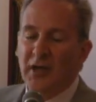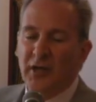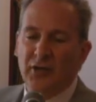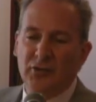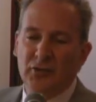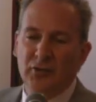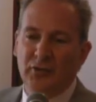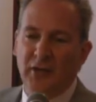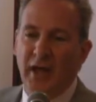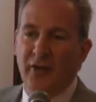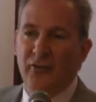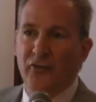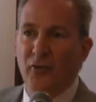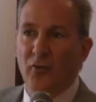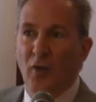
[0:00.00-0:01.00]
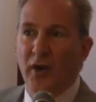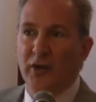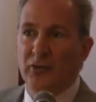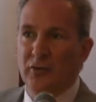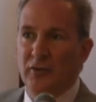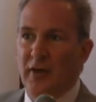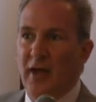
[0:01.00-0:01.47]
in
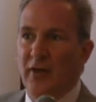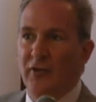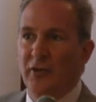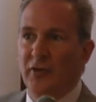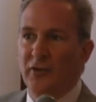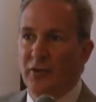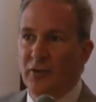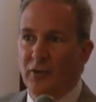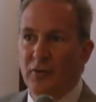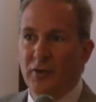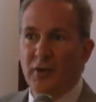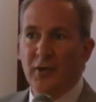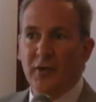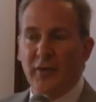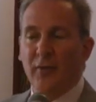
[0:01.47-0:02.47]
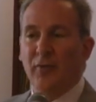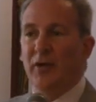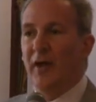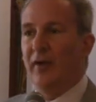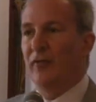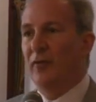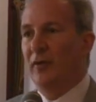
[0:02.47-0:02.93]
2001, 2002, then we
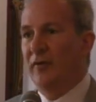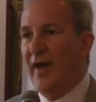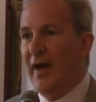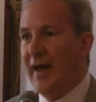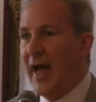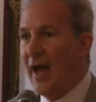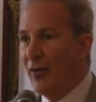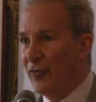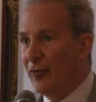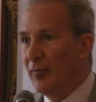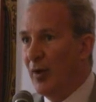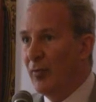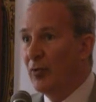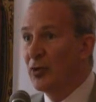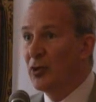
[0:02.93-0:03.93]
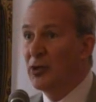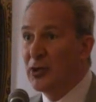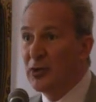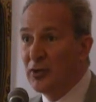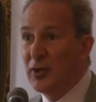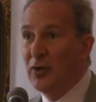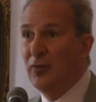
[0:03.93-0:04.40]
never would have had a housing bubble.
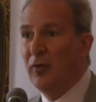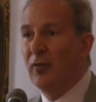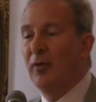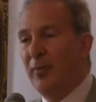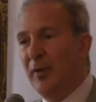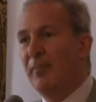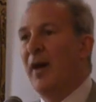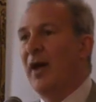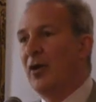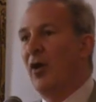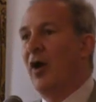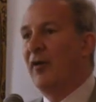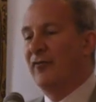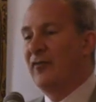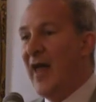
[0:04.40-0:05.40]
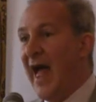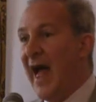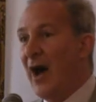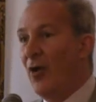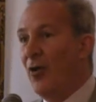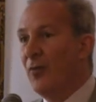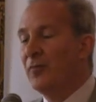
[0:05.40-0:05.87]
Clearly, we would be better off
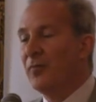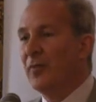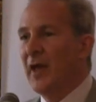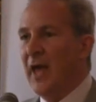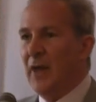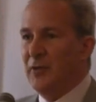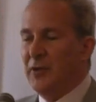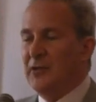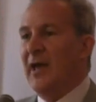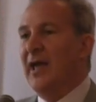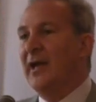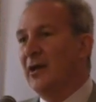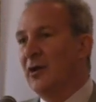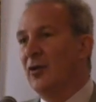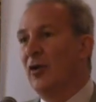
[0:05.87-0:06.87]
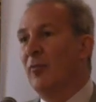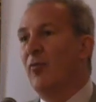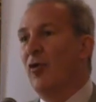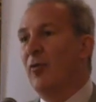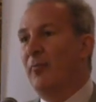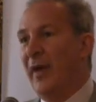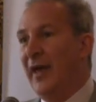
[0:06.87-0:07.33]
now had we taken a little
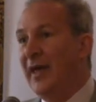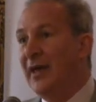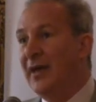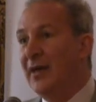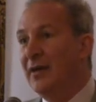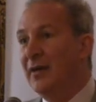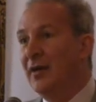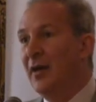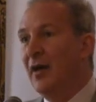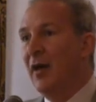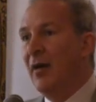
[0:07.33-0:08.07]
more pain